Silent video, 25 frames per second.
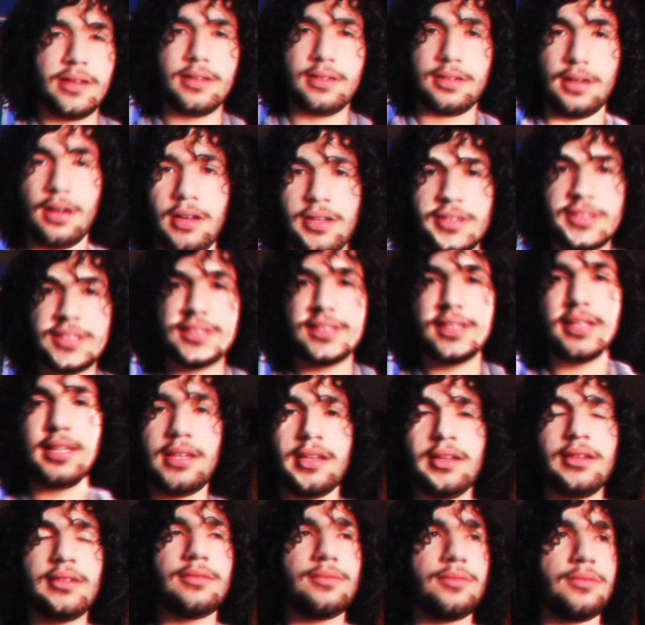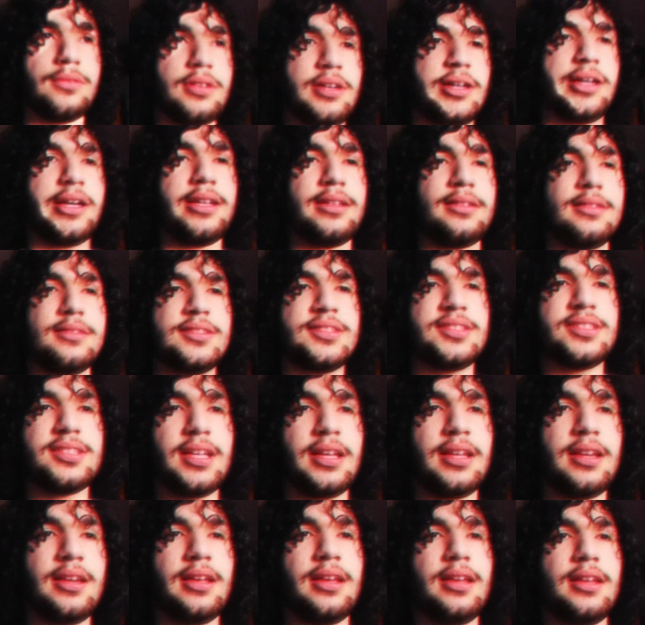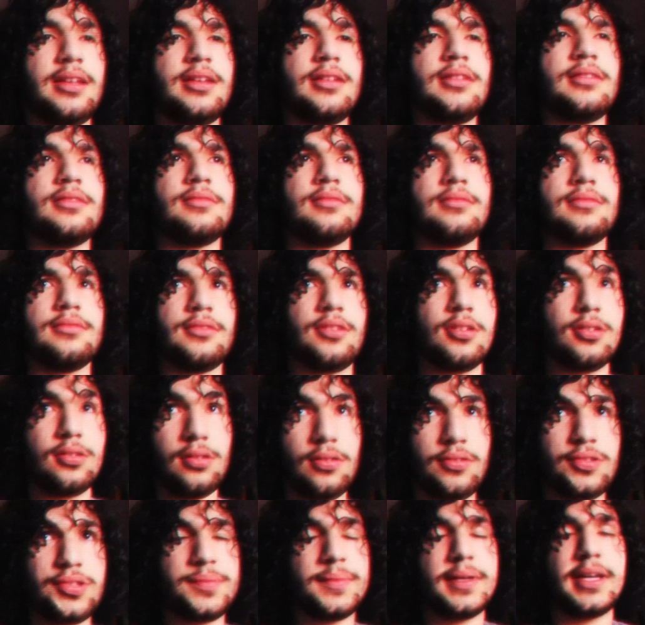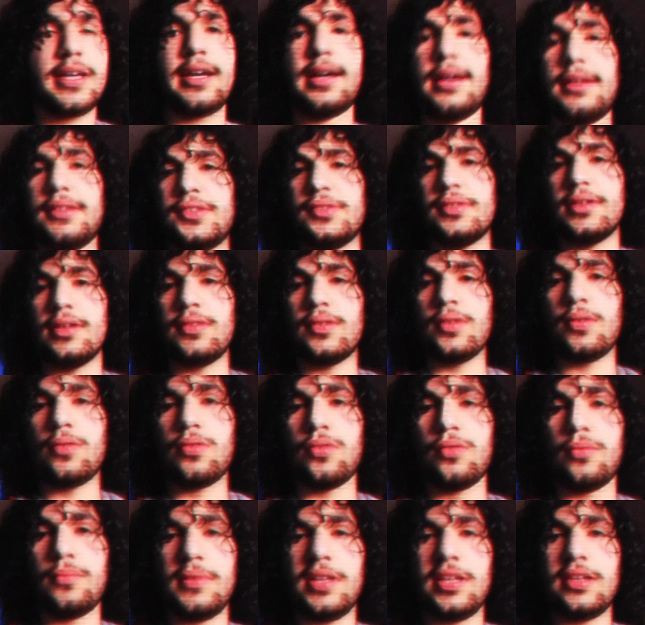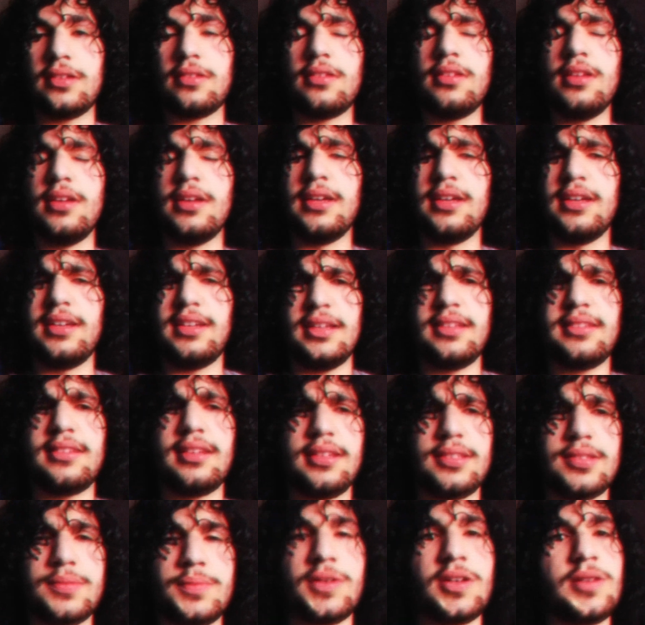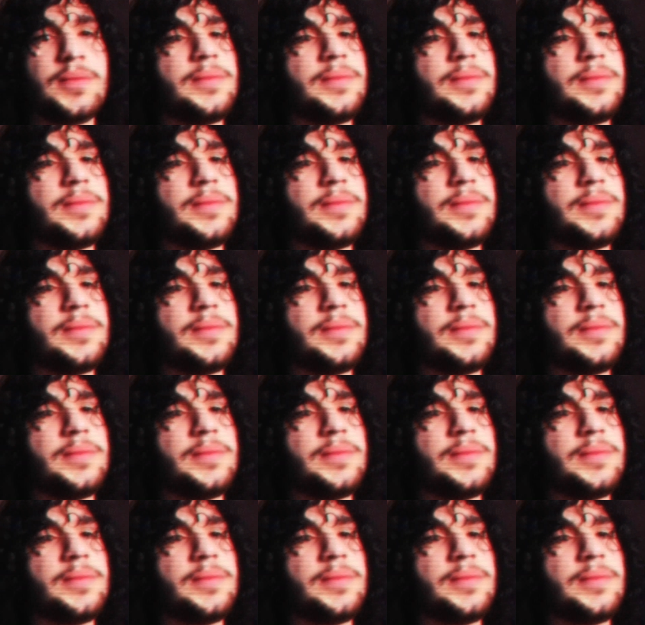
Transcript: conscious eating, where I sit and close my eyes throughout the whole meal and take small